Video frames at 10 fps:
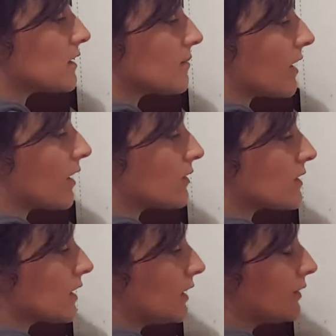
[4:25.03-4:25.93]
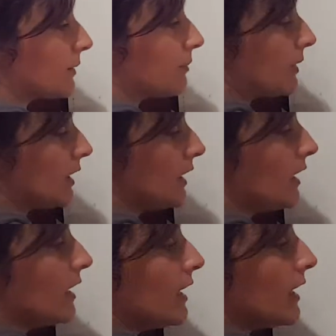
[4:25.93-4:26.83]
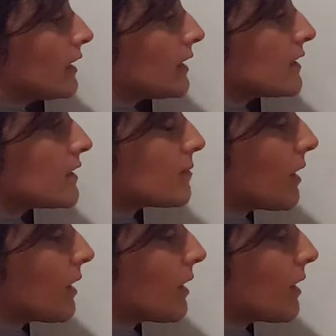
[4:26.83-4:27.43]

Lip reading: is my auxiliary be, and this is